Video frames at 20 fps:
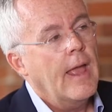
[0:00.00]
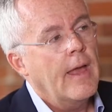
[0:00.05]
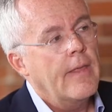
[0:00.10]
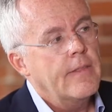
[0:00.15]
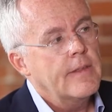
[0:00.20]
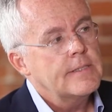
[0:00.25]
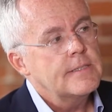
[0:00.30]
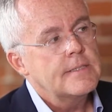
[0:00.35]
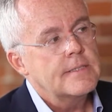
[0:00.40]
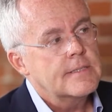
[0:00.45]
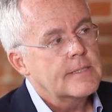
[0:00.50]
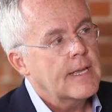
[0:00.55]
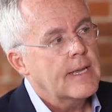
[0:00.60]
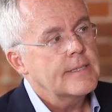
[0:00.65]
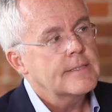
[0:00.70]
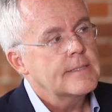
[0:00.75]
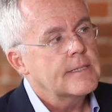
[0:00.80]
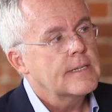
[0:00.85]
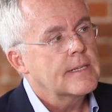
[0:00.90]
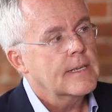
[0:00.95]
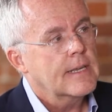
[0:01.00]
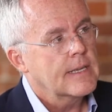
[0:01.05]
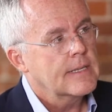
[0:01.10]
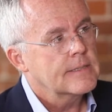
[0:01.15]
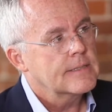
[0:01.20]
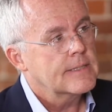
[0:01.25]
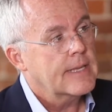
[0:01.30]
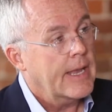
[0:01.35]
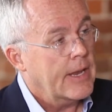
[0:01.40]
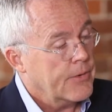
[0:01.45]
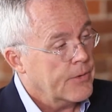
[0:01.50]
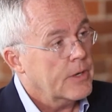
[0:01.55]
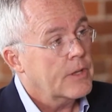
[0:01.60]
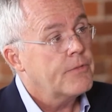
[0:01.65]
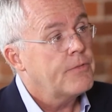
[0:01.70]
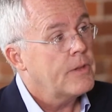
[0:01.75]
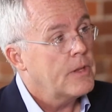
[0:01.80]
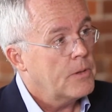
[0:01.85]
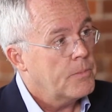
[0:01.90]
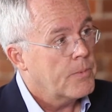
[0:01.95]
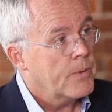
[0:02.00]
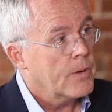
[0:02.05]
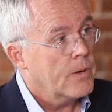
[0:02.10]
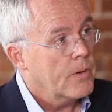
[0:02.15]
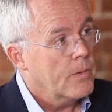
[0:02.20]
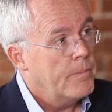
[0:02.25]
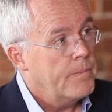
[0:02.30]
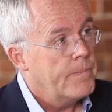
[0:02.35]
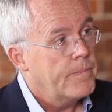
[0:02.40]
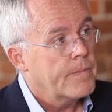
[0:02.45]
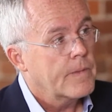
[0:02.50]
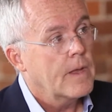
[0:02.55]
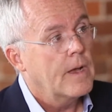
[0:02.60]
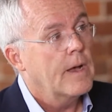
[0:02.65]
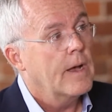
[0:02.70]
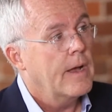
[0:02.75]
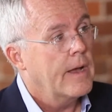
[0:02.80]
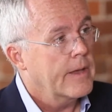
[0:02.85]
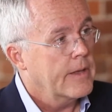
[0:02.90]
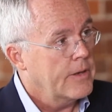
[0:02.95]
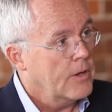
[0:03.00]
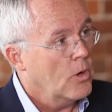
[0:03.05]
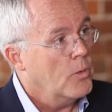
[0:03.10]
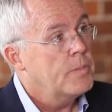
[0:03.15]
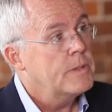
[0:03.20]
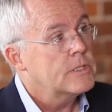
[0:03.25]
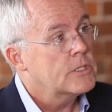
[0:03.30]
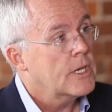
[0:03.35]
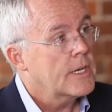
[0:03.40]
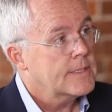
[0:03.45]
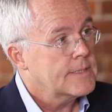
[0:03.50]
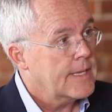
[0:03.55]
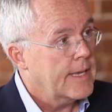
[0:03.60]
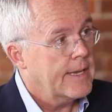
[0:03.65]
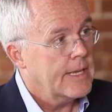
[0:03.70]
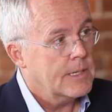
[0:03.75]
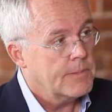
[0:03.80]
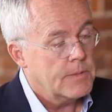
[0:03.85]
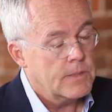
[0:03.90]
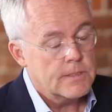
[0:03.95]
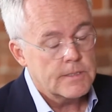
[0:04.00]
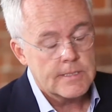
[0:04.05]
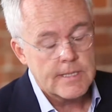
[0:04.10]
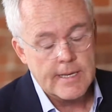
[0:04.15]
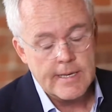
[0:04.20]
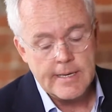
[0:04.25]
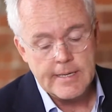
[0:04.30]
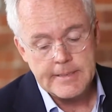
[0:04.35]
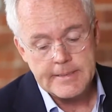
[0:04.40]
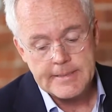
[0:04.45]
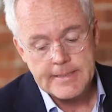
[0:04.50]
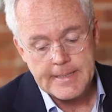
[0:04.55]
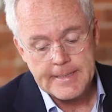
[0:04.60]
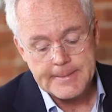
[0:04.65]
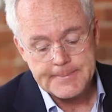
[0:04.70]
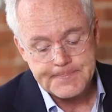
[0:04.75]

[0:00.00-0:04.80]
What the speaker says: and this is tested against aortic flow probe in open chest animals and